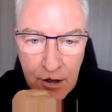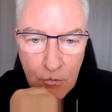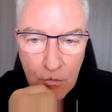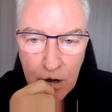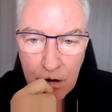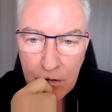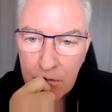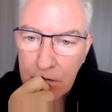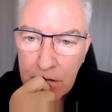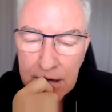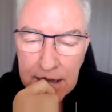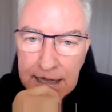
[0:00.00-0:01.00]

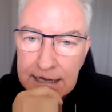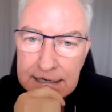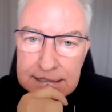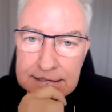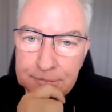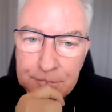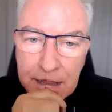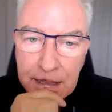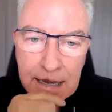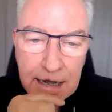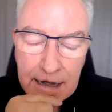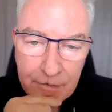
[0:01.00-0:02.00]
Well,
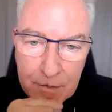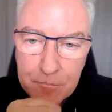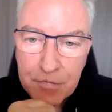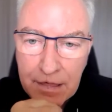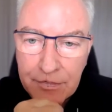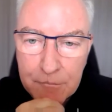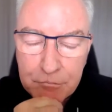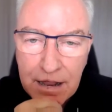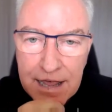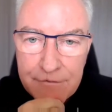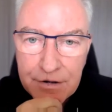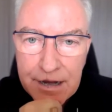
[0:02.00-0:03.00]
in the
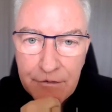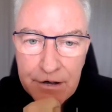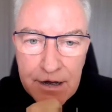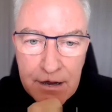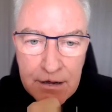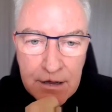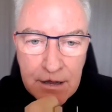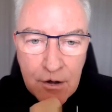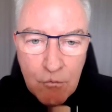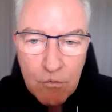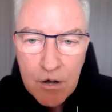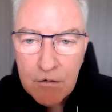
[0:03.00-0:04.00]
Playford area,
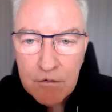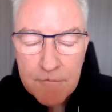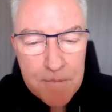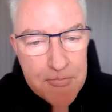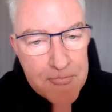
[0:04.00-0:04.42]
well,